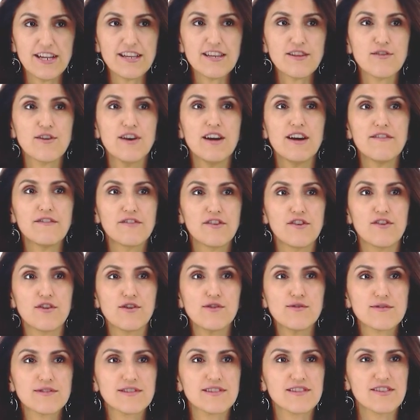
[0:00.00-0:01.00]
You have your
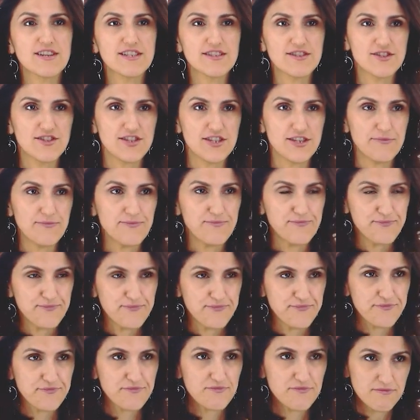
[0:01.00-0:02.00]
own strategy.
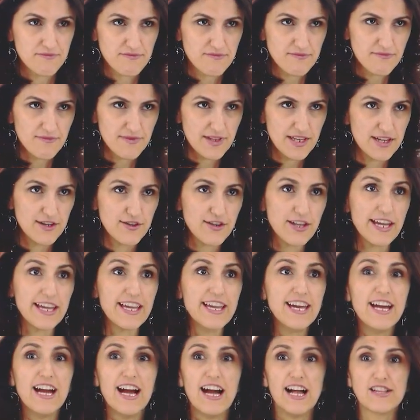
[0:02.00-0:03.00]
Okay,
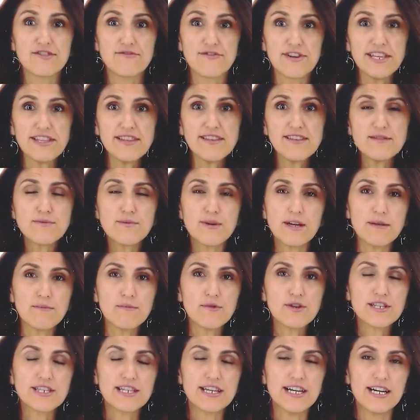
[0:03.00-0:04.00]
I'll read this one
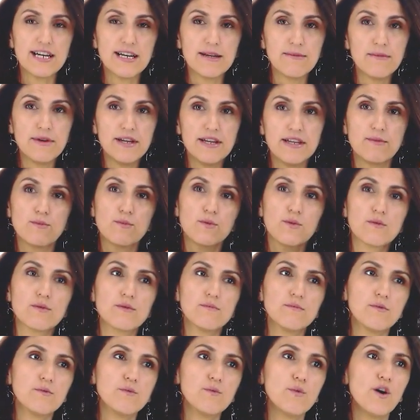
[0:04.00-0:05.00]
more time and we will
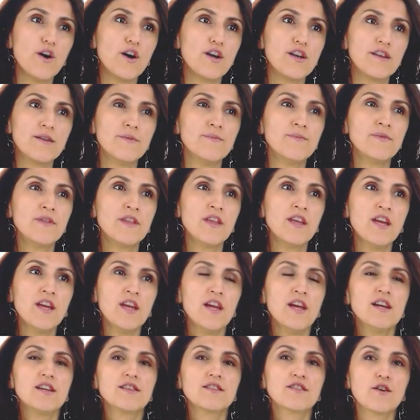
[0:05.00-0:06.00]
move on.
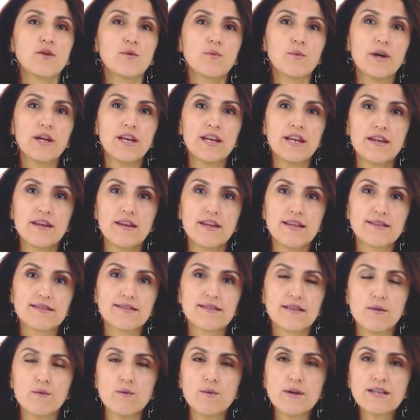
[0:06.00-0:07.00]
So when it's
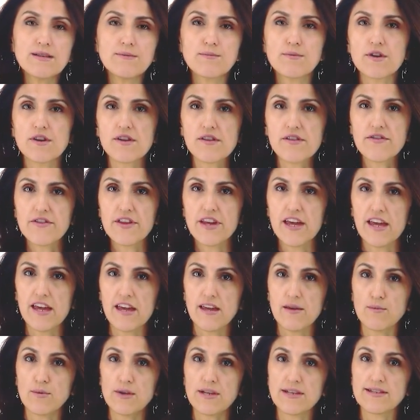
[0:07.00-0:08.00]
someone's
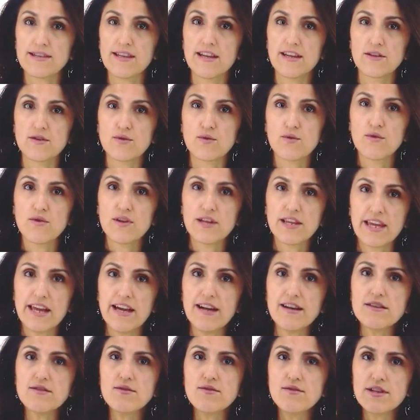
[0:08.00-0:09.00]
birthday, we say
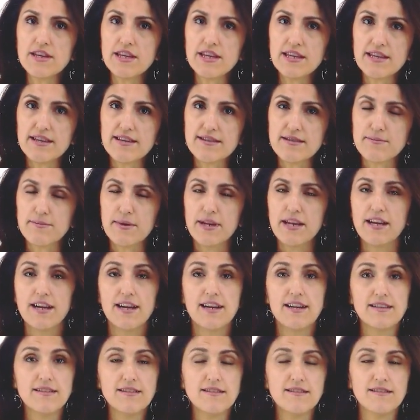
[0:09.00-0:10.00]
tug'ilgan kuningiz
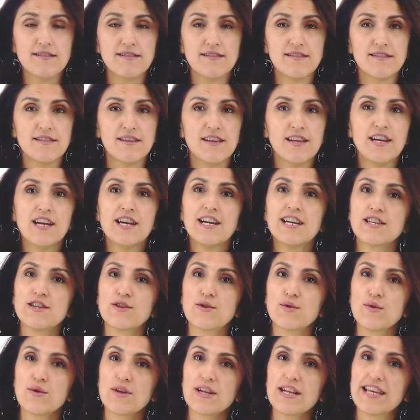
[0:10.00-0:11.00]
bilan,
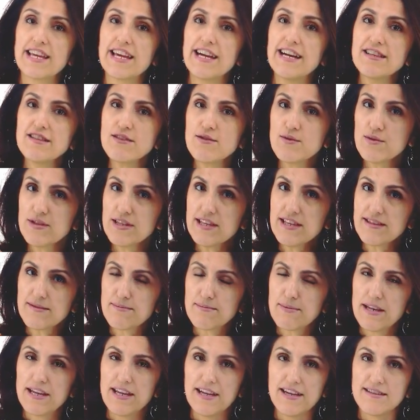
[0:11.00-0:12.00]
tug'ilgan kuningiz
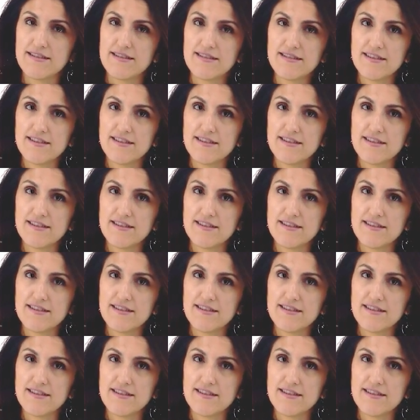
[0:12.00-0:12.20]
bilan,